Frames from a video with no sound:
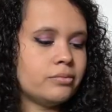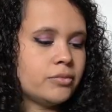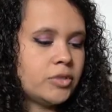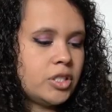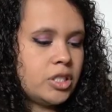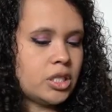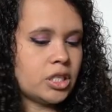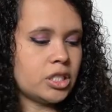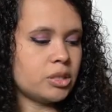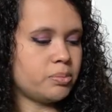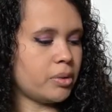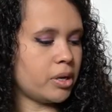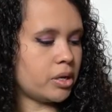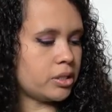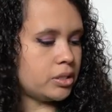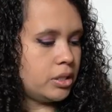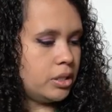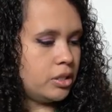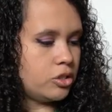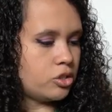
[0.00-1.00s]
six
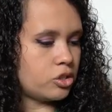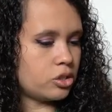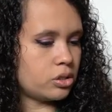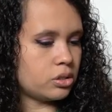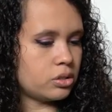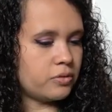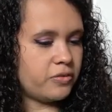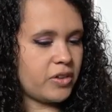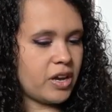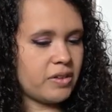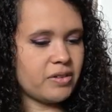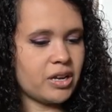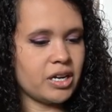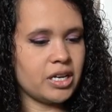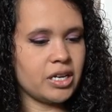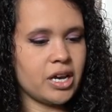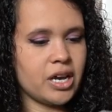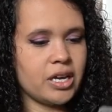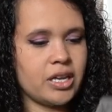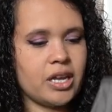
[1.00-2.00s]
bucks each, five
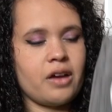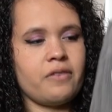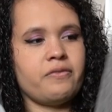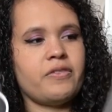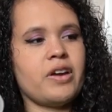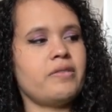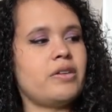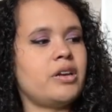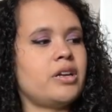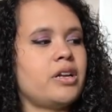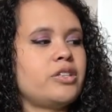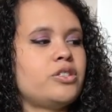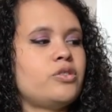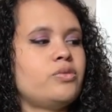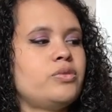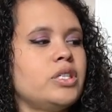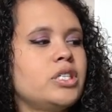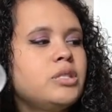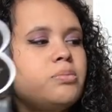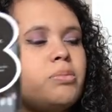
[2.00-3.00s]
ninety-nine. Yeah, five ninety-nine, so
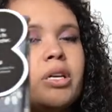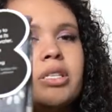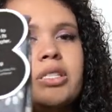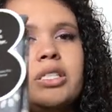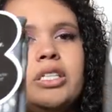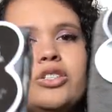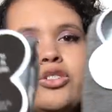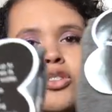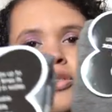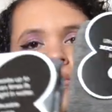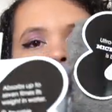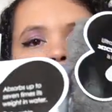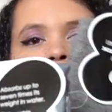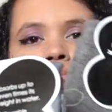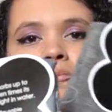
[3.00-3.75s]
six bucks each.